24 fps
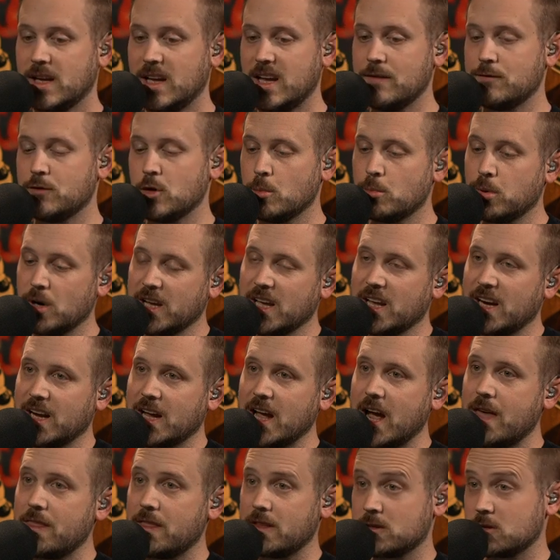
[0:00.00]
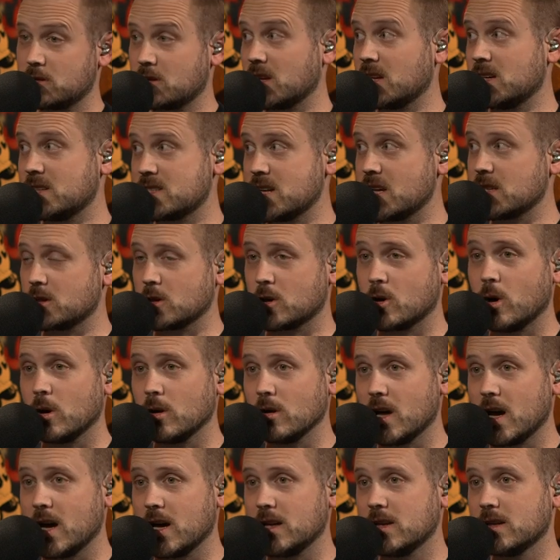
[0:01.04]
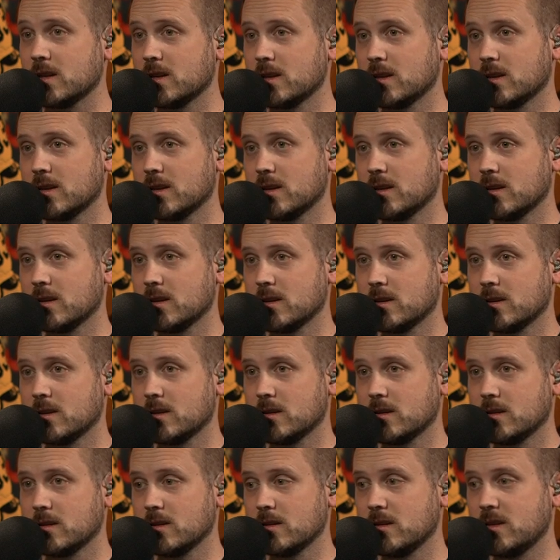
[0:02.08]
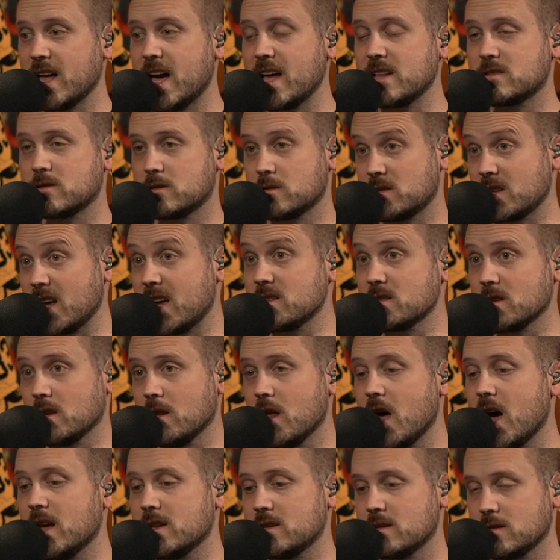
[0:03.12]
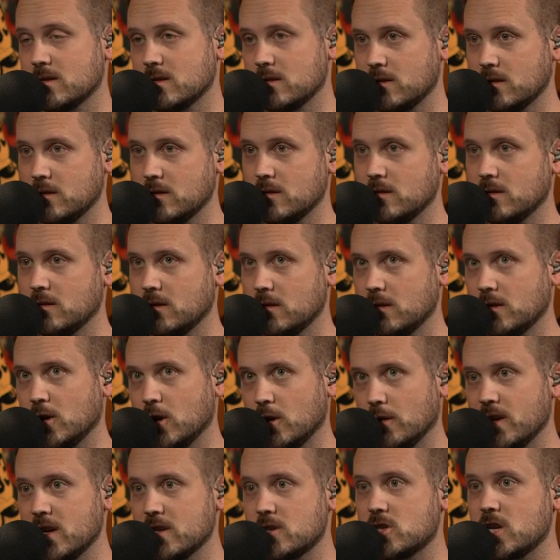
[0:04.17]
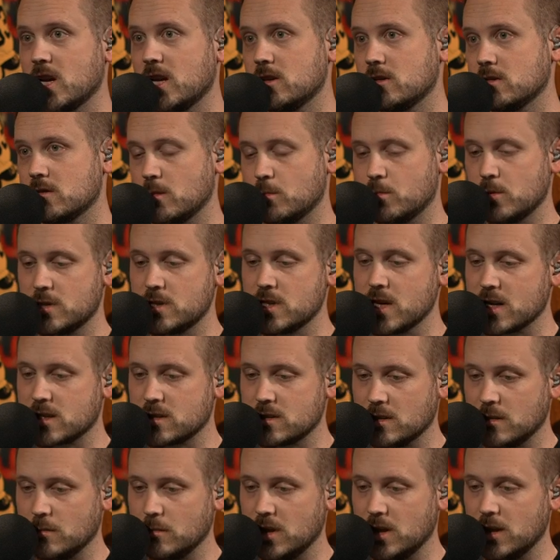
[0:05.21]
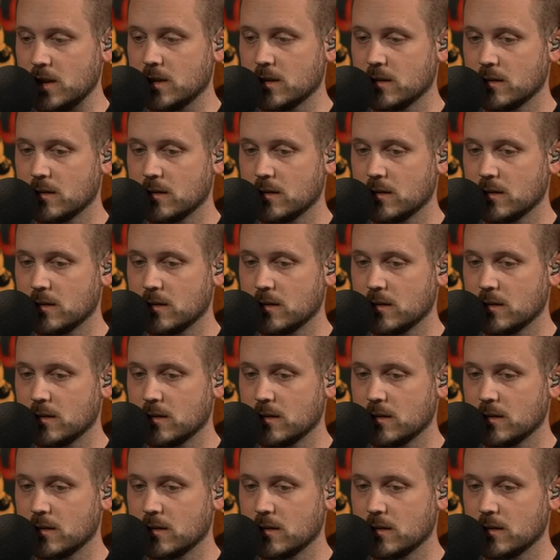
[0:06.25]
If you bring in a guy that's going to take the goal line, that says a lot. You know, that changes the projection to me.